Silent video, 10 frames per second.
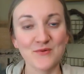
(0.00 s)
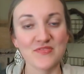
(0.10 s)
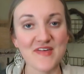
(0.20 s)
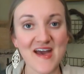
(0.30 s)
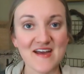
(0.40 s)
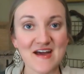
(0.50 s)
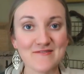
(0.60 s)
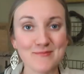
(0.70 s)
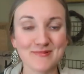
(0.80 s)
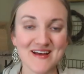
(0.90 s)
With that,
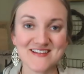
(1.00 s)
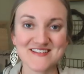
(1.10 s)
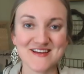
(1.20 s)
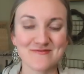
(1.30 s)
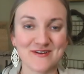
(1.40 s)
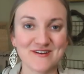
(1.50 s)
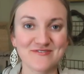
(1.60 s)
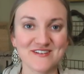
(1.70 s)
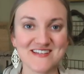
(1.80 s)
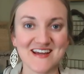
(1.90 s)
have a blessed and
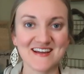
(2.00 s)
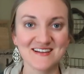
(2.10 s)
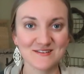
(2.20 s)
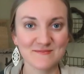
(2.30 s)
wonderful day.